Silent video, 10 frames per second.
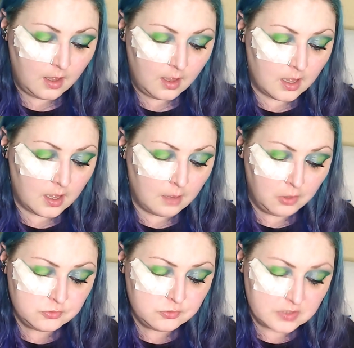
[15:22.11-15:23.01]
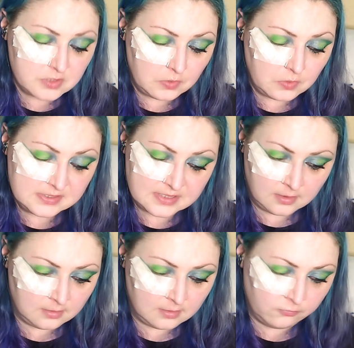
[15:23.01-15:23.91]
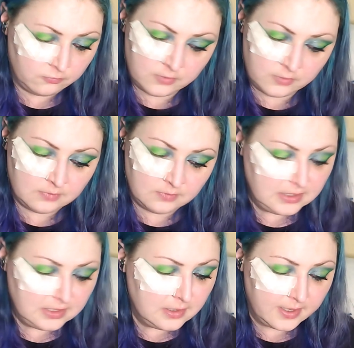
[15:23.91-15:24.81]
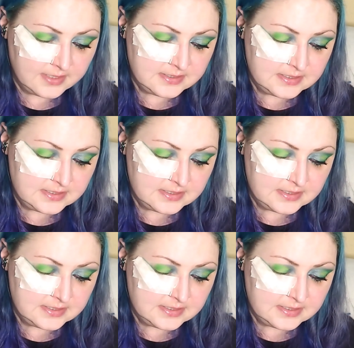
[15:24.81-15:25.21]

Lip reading: Model's Own is a really nice,